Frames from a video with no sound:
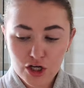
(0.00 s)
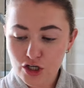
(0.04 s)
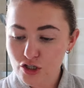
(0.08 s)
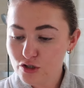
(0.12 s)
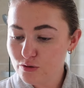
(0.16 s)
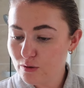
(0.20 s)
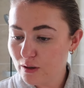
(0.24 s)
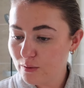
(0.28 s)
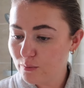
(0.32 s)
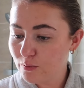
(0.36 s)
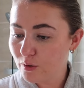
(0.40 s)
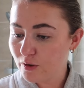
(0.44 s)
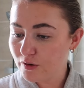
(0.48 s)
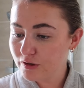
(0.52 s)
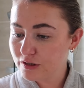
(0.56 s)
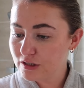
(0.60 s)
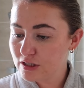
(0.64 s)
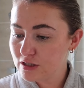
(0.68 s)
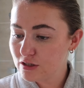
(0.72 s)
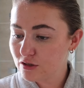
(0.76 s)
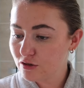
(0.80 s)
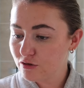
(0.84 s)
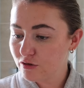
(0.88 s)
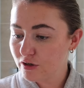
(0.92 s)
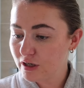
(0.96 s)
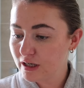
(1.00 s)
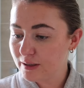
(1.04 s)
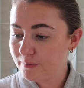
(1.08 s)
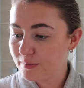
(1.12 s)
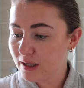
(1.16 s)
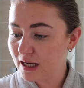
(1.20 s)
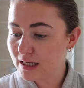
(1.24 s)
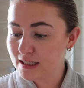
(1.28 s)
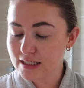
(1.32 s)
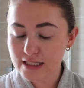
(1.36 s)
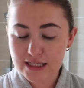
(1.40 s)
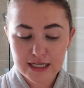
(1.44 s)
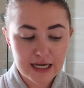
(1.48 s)
do I want? The cream
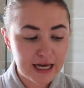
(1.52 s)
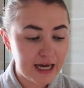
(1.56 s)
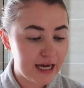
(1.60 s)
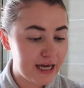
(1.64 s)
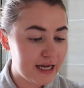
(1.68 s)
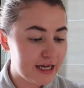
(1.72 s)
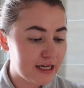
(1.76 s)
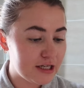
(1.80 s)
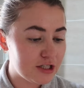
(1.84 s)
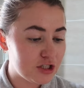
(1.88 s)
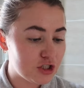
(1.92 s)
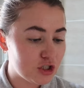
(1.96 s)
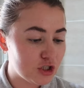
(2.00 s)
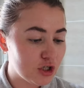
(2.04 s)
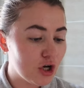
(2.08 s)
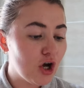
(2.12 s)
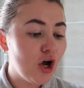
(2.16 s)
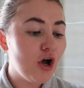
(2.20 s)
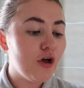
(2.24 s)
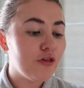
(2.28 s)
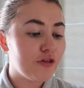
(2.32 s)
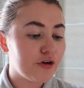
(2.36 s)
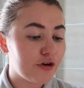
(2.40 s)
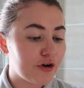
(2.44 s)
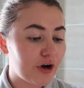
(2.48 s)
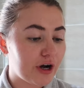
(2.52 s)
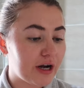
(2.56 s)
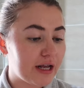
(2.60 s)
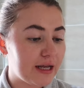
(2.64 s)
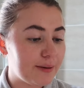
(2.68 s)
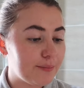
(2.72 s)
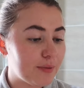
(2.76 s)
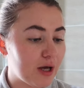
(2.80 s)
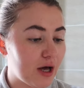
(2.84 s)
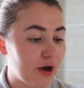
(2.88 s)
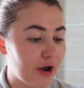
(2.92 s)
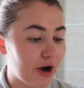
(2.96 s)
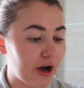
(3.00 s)
anti-age, the cream
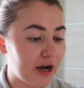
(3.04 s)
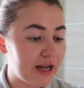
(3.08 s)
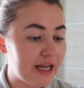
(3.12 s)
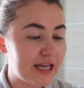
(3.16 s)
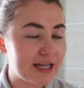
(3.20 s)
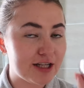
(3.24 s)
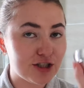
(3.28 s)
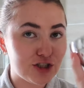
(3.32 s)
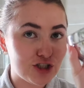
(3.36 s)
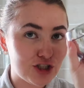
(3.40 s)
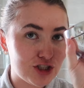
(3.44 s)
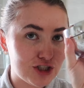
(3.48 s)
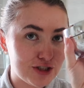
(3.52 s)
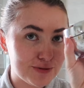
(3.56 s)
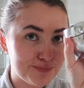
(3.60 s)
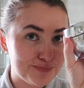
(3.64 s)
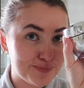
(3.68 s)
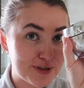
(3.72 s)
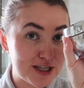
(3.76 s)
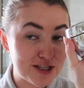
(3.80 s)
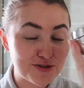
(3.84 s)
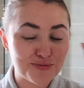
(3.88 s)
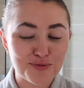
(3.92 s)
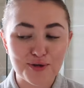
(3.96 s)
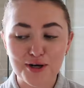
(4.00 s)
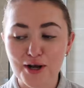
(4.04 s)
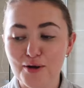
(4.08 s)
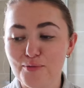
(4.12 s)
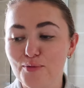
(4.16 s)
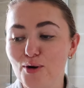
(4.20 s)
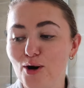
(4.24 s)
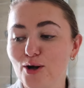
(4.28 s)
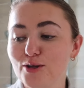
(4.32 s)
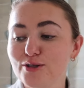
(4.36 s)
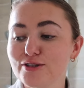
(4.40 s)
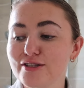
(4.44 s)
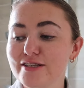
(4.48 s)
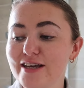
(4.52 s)
rich is what I
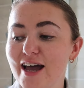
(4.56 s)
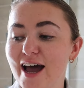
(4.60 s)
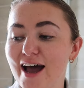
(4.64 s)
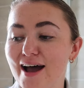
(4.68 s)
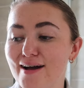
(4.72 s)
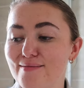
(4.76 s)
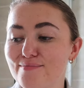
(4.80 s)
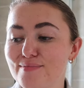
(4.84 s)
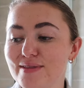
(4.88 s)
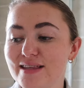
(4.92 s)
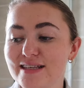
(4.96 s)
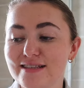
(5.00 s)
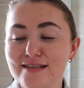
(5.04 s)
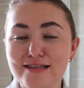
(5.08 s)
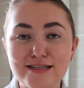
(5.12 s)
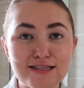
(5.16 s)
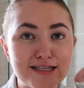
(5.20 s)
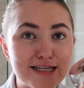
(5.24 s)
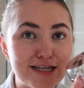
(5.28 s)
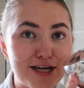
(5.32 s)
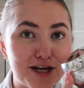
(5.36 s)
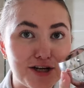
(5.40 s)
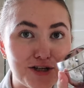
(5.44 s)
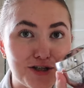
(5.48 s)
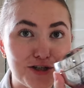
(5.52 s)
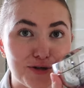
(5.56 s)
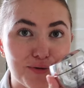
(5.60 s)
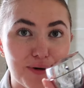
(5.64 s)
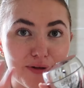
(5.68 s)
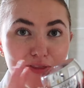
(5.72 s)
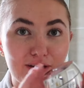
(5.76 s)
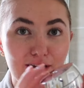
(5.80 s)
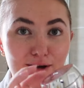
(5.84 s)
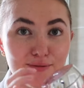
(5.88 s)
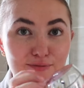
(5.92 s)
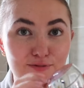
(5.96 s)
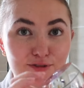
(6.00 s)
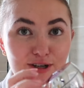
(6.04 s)
want. Um, this is the new one
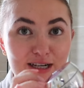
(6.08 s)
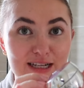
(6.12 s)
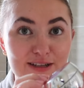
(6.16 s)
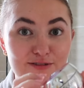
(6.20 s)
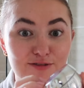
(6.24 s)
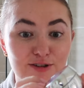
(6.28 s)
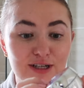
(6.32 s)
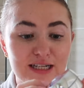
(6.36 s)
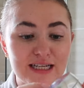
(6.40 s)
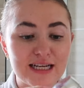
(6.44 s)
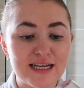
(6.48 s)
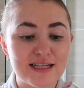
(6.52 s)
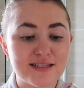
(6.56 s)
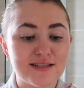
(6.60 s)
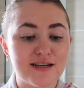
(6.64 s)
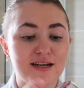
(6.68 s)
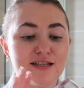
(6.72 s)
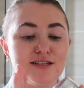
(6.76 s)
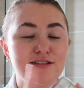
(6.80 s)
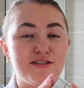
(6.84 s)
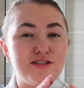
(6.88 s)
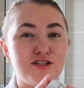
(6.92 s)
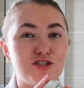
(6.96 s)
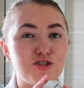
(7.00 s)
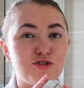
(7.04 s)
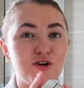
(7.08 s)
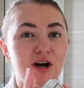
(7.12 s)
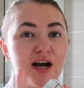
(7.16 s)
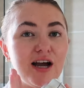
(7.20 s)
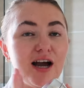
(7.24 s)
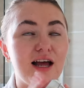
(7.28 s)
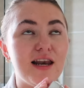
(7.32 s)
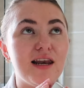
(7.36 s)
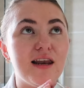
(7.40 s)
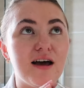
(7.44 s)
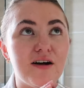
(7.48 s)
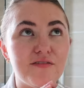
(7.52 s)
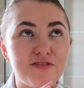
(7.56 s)
that I'm really, really excited to try.
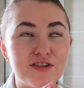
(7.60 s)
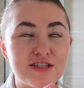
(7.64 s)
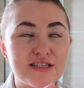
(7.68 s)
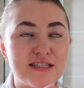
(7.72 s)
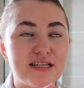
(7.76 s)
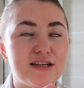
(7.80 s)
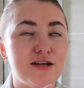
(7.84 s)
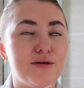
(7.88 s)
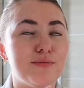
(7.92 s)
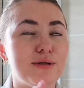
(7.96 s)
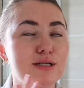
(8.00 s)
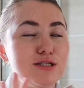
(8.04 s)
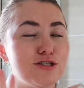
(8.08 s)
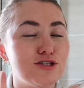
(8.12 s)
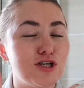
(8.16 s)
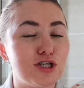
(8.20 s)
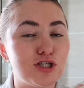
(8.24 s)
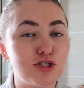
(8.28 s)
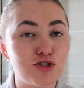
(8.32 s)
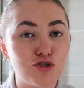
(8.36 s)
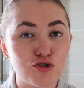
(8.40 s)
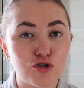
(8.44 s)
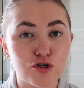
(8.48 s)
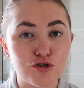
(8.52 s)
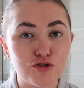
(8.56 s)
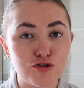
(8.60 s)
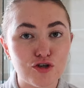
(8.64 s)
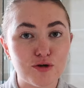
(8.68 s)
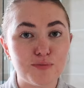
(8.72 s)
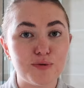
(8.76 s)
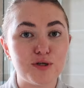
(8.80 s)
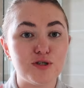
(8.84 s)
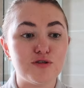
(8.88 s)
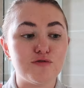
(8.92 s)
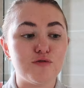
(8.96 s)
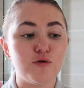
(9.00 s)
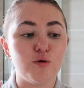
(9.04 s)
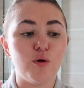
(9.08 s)
I love the serum. It's like so, so
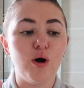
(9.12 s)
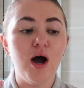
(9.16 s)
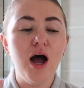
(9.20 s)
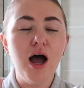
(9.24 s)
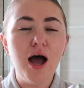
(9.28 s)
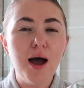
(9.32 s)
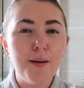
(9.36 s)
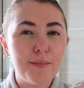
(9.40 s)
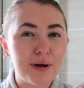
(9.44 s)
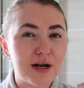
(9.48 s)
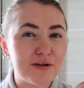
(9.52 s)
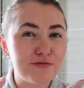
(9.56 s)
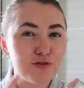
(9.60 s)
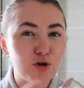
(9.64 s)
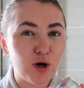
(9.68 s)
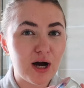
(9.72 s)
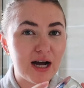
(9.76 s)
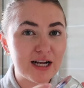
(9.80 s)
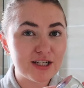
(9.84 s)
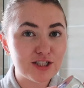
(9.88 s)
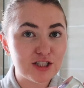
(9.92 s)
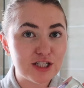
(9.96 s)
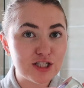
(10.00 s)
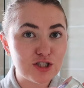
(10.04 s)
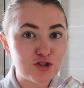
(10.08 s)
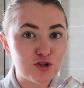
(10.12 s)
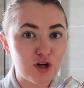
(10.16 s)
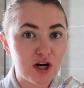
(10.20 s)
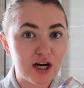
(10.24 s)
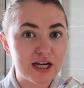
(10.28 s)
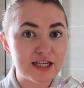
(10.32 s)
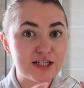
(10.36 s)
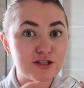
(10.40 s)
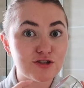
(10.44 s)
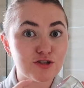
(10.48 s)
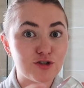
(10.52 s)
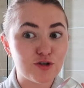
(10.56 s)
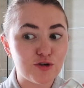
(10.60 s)
beautiful, but I've not actually
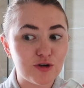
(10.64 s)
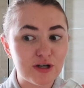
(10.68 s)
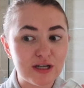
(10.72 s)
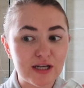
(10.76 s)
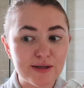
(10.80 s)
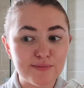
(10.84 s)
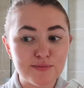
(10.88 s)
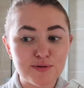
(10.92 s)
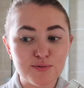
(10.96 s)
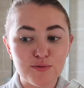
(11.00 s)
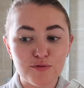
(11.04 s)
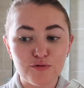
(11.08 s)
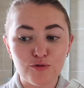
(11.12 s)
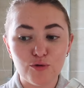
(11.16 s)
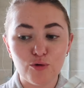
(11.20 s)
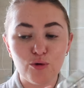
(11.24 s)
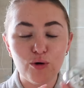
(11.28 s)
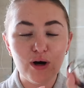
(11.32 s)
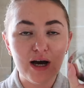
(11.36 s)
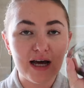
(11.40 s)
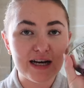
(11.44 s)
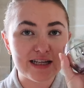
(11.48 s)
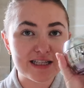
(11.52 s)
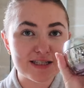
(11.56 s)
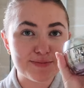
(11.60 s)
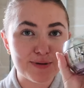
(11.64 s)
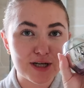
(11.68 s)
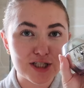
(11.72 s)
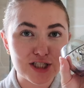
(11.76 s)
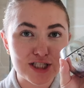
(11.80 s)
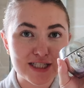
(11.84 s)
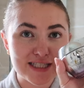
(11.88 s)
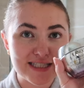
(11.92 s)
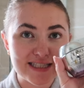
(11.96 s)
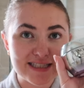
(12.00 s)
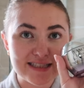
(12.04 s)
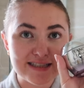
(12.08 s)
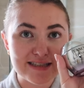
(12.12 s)
tried the creams before, and especially
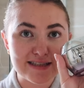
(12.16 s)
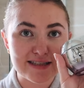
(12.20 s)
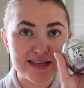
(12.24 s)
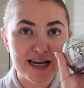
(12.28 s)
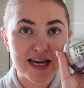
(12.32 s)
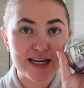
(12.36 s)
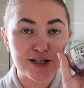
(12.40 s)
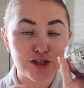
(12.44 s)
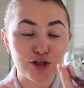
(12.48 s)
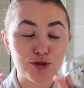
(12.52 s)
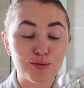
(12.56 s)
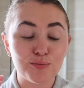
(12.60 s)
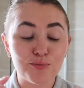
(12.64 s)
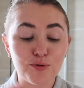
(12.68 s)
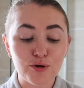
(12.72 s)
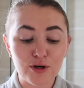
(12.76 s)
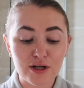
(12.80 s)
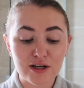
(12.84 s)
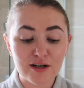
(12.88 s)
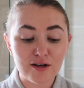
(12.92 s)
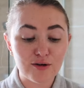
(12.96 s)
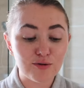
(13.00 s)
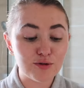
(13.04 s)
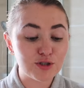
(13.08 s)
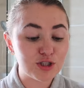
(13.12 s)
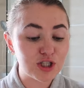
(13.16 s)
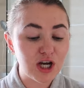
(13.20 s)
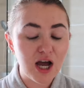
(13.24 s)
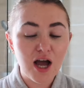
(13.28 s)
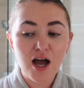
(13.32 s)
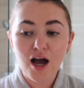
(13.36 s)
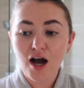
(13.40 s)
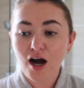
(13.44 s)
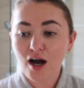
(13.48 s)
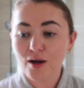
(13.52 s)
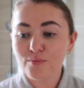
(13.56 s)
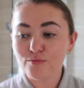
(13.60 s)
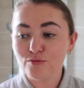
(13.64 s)
because this is a new product launch,
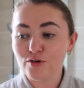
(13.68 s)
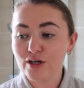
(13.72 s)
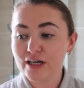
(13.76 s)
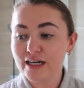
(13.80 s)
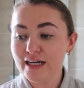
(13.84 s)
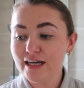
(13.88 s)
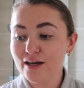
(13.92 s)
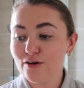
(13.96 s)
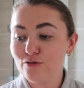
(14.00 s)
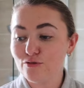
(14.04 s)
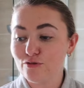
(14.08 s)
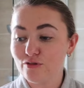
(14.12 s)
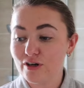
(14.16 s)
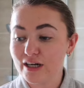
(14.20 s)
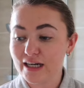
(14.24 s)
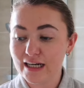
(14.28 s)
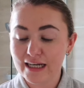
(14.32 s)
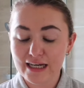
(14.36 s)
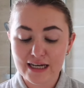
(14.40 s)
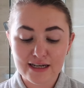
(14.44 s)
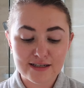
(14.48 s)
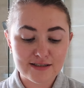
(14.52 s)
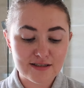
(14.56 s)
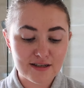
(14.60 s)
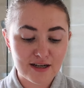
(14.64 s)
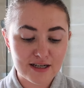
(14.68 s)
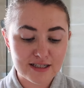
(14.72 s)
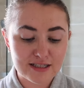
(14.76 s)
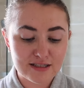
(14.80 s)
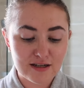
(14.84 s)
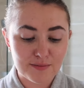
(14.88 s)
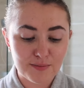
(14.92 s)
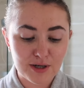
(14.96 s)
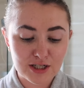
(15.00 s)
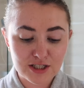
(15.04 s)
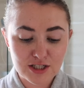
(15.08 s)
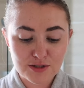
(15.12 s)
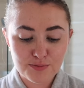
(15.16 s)
I'm really, really excited. I
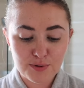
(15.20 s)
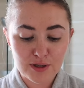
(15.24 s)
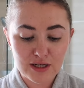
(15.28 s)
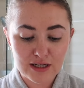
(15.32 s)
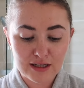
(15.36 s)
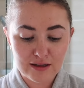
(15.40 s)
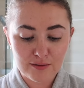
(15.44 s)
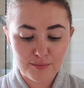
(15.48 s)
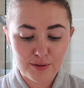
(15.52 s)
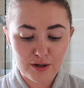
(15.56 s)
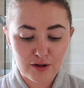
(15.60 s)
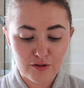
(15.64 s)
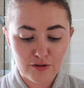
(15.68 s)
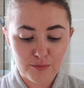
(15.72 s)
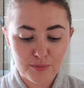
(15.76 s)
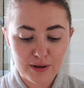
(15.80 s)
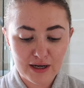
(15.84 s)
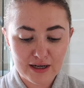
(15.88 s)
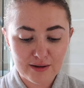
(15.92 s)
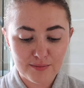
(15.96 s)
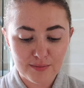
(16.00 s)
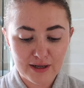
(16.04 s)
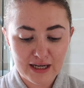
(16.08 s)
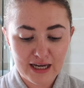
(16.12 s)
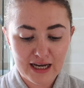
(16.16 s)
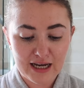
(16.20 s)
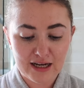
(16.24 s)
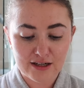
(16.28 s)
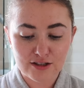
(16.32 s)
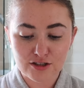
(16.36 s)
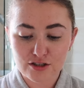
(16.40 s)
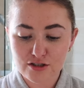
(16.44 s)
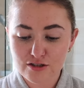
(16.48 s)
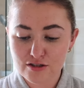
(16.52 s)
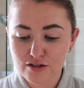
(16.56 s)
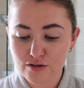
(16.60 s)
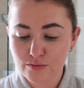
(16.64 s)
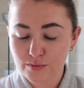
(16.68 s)
might just put a little bit on the back of my hand
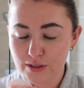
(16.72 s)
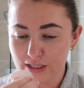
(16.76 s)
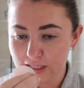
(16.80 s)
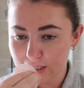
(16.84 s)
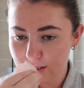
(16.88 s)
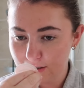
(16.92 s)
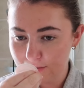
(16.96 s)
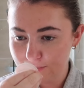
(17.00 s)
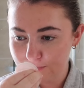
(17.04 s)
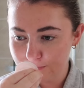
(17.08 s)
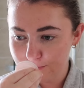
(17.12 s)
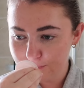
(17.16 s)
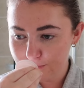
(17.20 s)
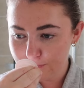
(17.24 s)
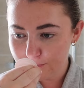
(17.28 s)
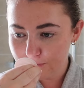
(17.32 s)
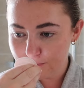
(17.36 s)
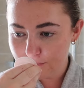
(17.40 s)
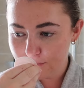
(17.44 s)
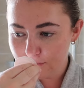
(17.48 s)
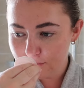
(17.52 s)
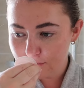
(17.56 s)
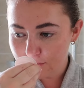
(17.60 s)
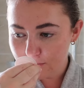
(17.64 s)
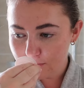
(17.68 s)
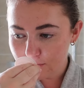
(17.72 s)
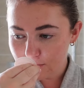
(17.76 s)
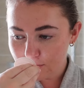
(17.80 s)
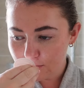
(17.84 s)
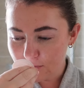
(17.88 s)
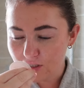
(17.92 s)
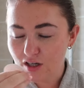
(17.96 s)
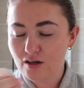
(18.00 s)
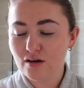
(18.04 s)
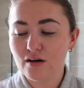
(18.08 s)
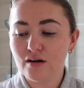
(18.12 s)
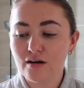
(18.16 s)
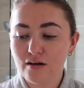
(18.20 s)
just so that we can,
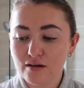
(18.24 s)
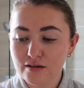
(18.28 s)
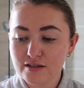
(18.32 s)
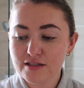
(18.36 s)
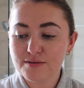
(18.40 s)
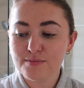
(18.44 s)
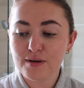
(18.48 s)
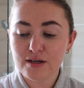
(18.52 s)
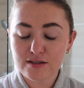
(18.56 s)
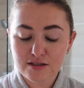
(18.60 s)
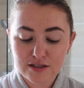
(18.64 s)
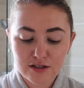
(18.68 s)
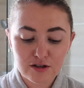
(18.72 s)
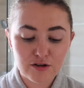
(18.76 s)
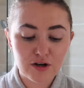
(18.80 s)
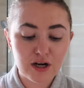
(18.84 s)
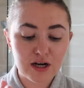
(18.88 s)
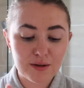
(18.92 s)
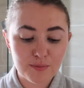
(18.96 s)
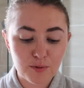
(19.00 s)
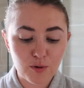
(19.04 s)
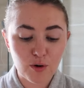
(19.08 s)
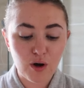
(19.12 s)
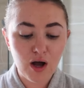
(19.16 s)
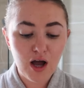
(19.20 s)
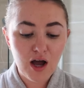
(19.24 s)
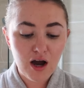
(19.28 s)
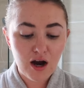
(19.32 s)
oh, it smells incredible.